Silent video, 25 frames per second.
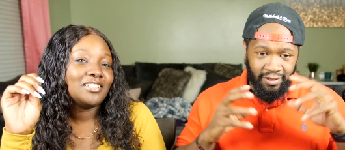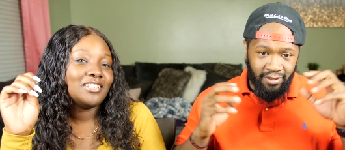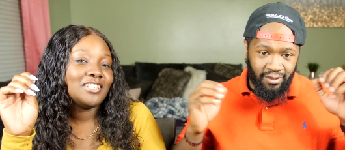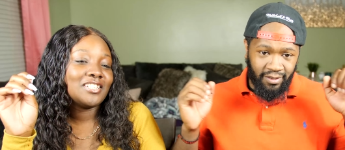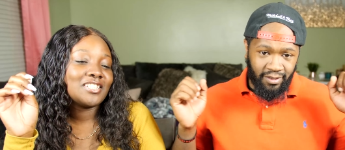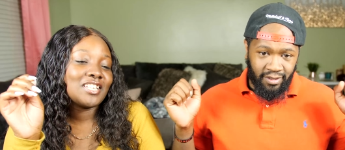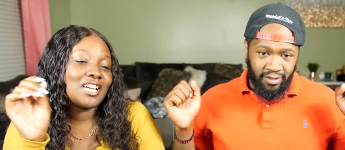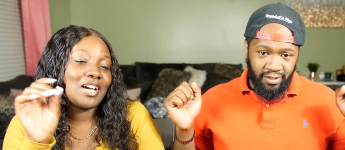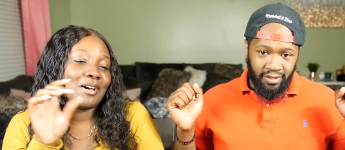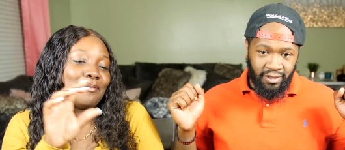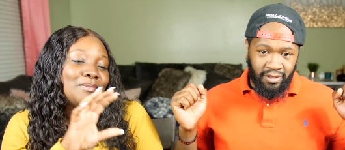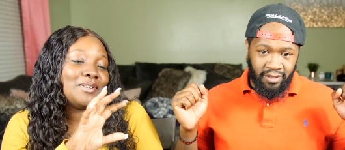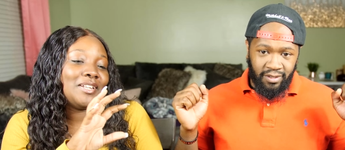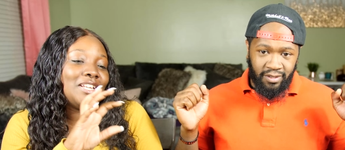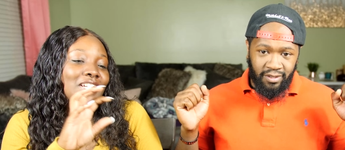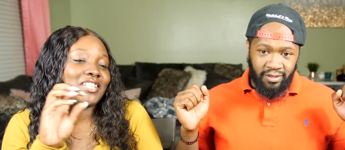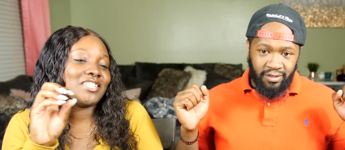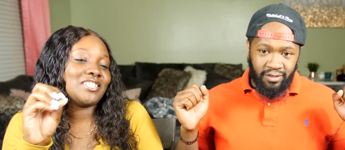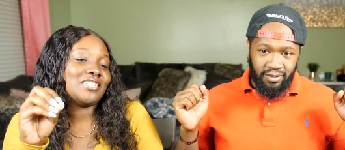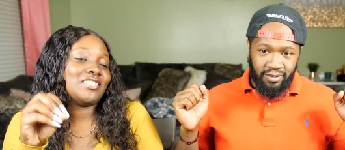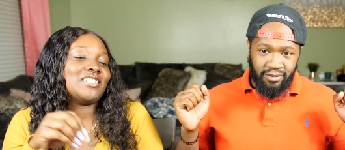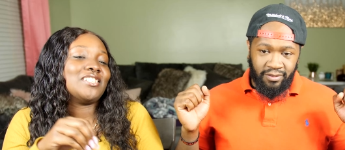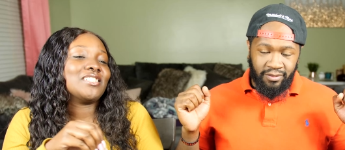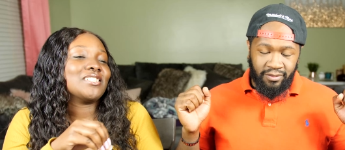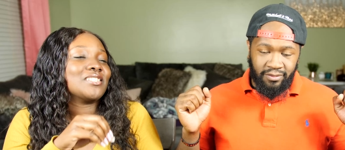Speaker 1: This
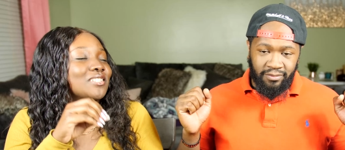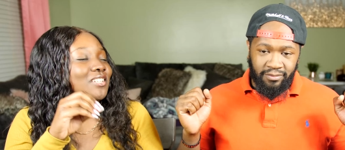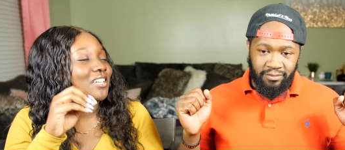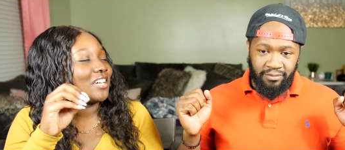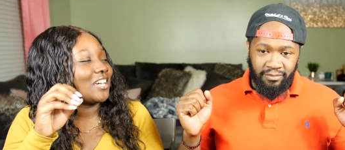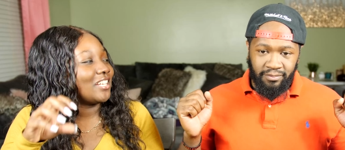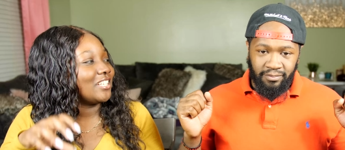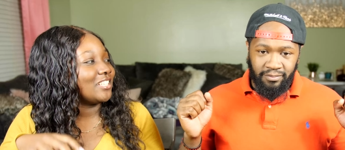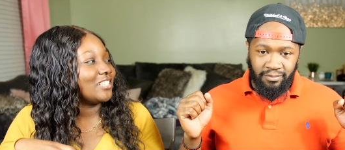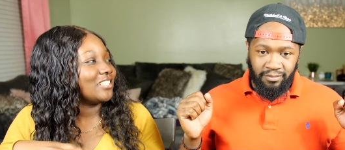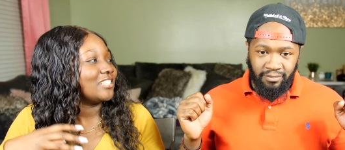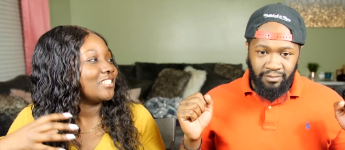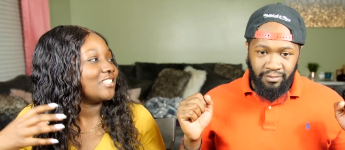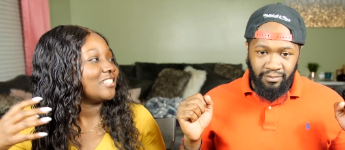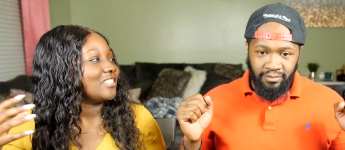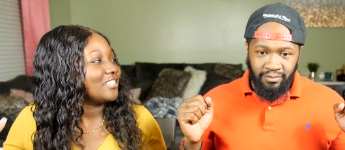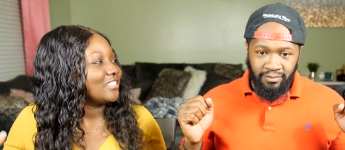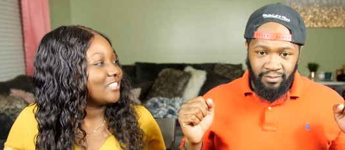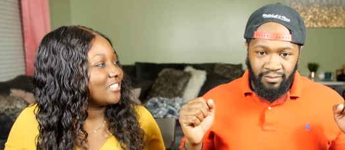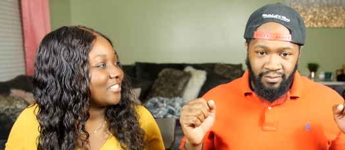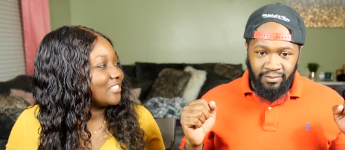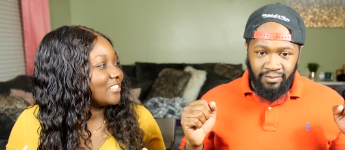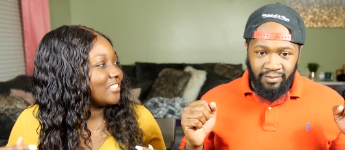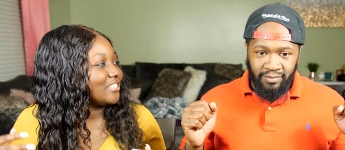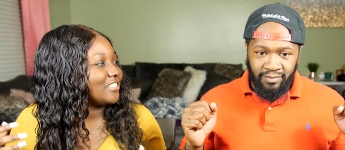combination is kind of,
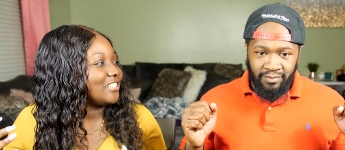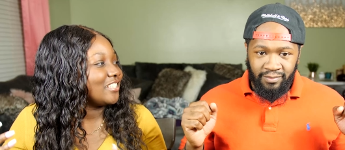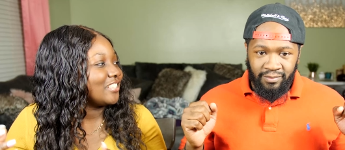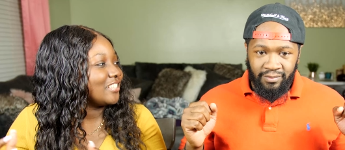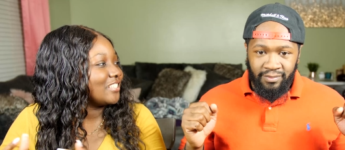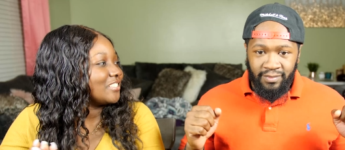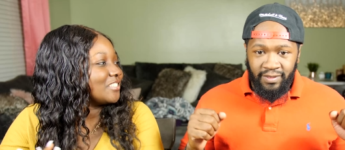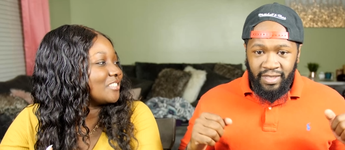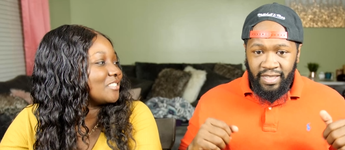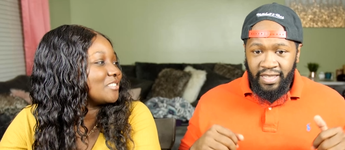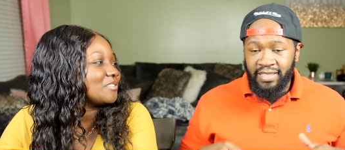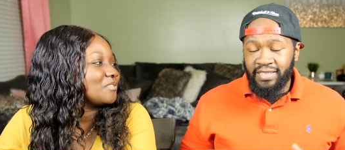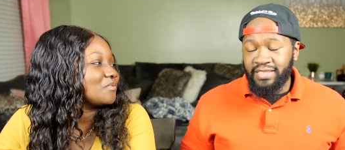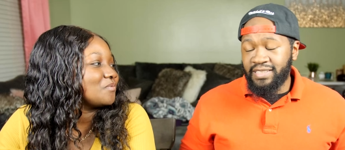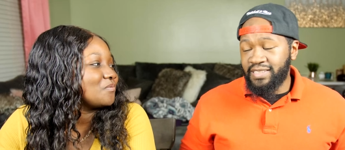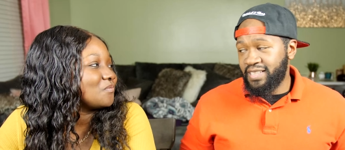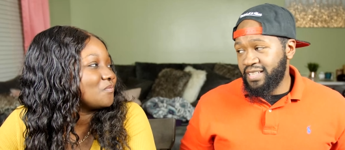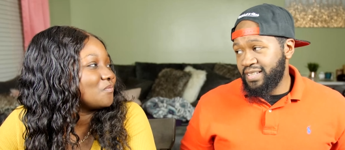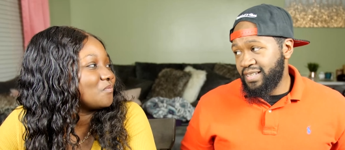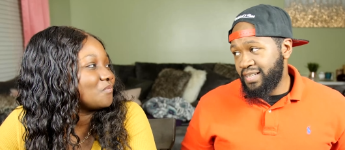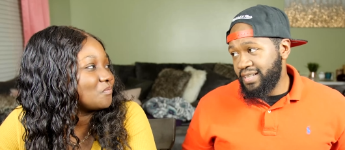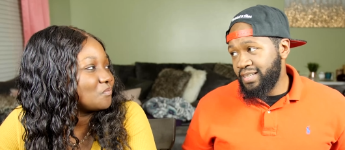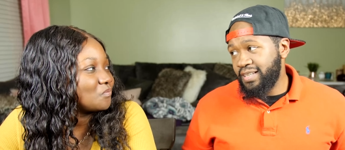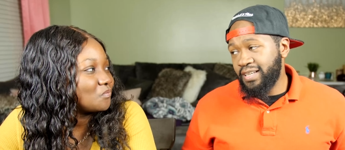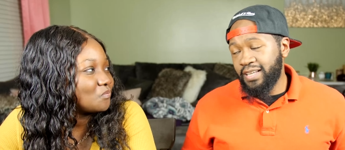you know. It is
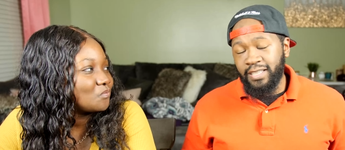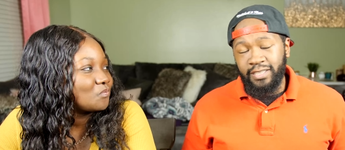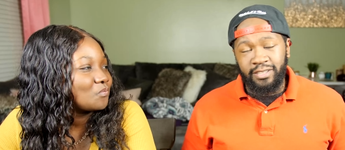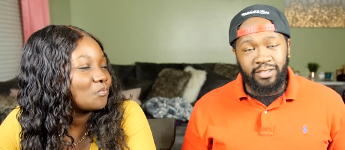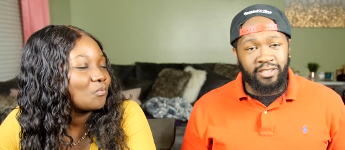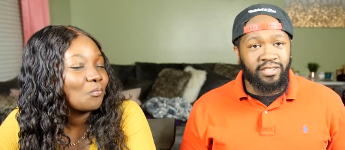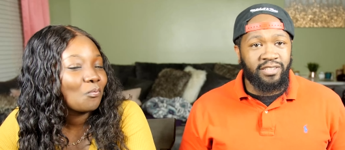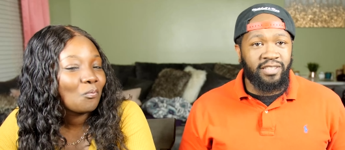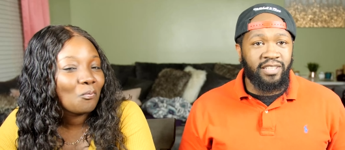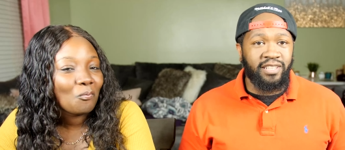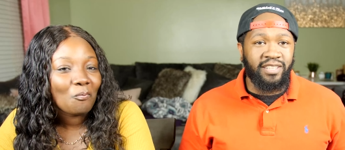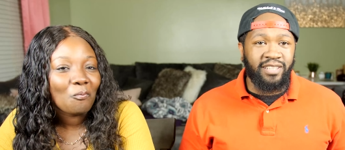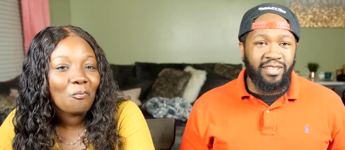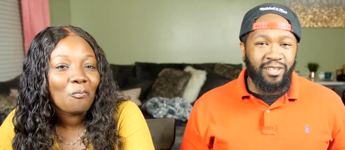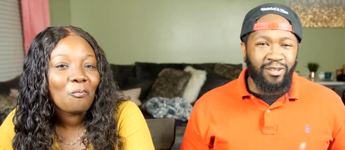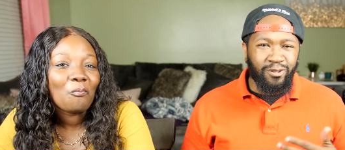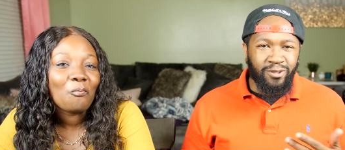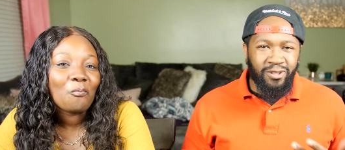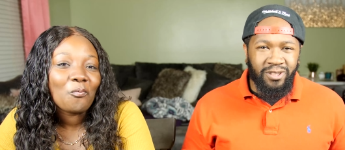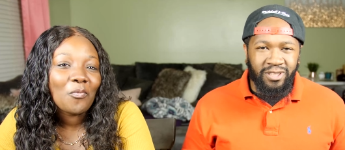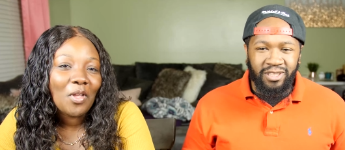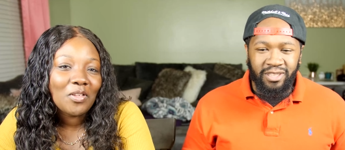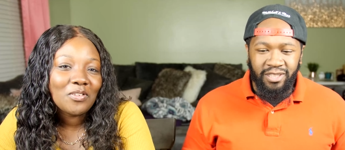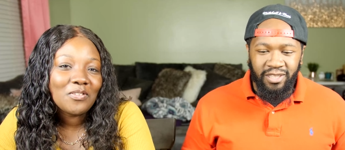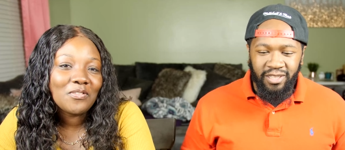indeed interesting.
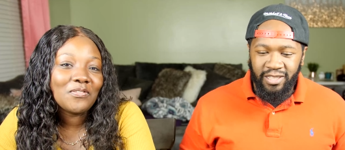Gucci, very.